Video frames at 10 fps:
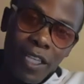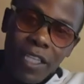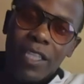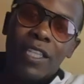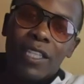
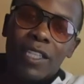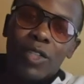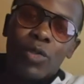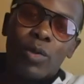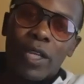key
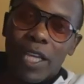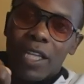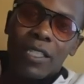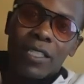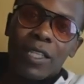to the
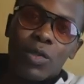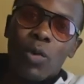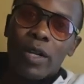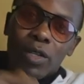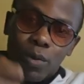youngsters who
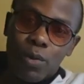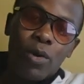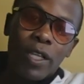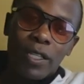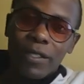want to
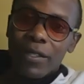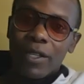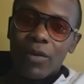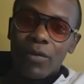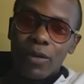try this
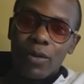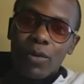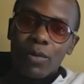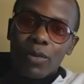thing of YouTube.